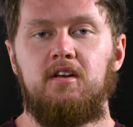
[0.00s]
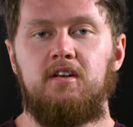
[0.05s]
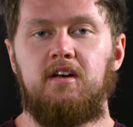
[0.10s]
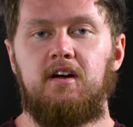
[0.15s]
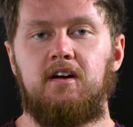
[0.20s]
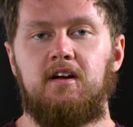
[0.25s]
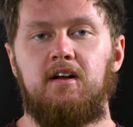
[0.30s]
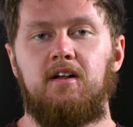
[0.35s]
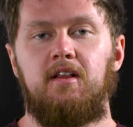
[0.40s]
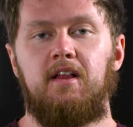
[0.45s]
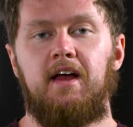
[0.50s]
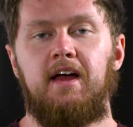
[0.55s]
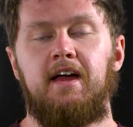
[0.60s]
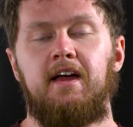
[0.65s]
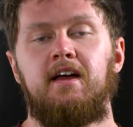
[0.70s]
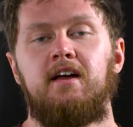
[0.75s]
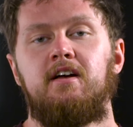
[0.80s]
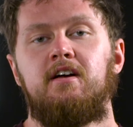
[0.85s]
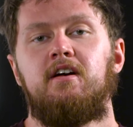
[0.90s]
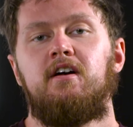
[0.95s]

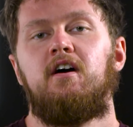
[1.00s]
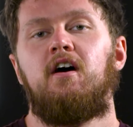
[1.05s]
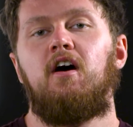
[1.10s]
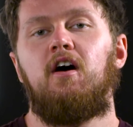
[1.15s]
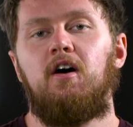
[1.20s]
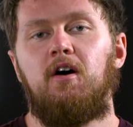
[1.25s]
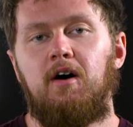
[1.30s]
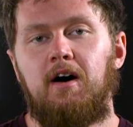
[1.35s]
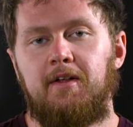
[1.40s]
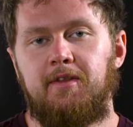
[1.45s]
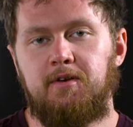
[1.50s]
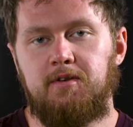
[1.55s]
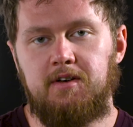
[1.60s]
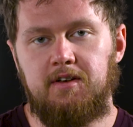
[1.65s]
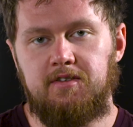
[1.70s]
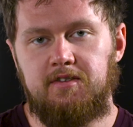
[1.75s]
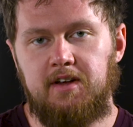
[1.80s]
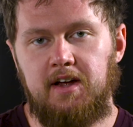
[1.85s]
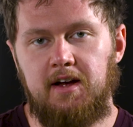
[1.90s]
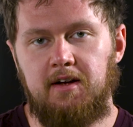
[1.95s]
YoungLA, all other
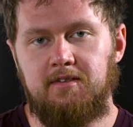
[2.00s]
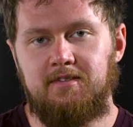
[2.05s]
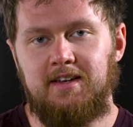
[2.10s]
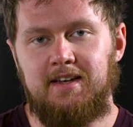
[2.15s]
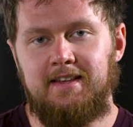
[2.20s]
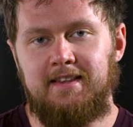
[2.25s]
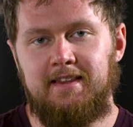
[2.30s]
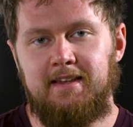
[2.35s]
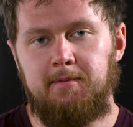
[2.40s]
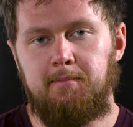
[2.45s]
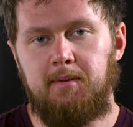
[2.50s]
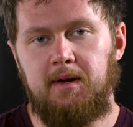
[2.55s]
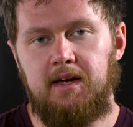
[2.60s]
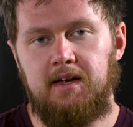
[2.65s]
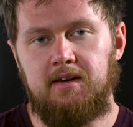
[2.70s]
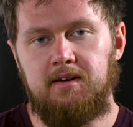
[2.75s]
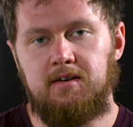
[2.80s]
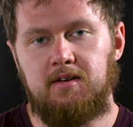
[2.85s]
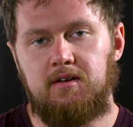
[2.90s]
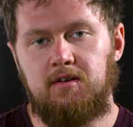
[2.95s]
discounts in the
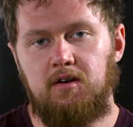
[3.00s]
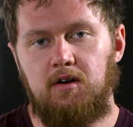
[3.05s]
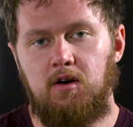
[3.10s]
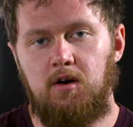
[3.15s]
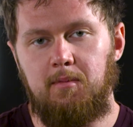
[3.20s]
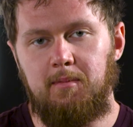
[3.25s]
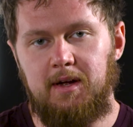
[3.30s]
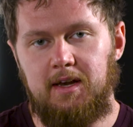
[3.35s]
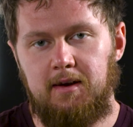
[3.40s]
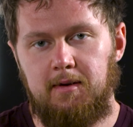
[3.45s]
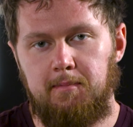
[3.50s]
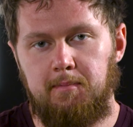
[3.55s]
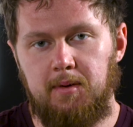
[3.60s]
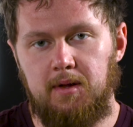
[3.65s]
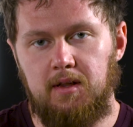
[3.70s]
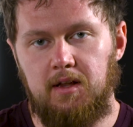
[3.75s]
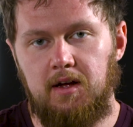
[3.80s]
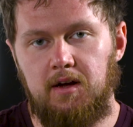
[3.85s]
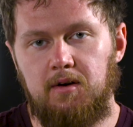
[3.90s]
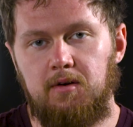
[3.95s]
pinned comment
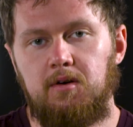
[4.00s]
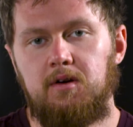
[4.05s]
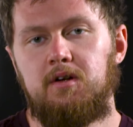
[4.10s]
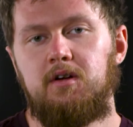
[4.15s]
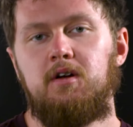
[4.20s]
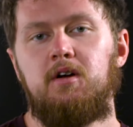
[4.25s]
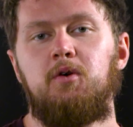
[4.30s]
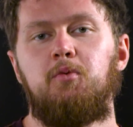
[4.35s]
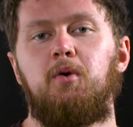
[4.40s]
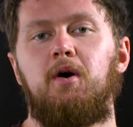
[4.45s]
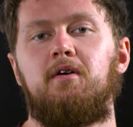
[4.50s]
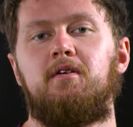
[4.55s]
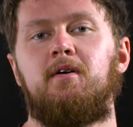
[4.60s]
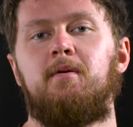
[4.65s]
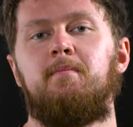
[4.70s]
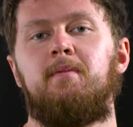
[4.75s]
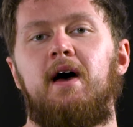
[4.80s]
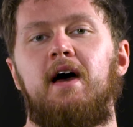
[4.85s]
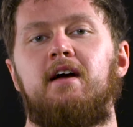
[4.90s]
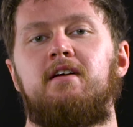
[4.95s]
below.
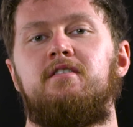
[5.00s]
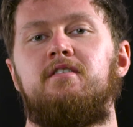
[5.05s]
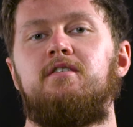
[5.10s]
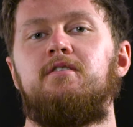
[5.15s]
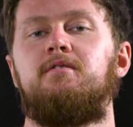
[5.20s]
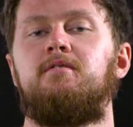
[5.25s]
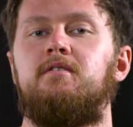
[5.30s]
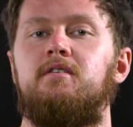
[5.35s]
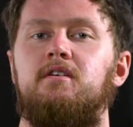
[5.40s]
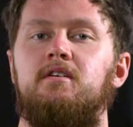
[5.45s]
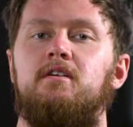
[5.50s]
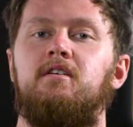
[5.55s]
Welcome back to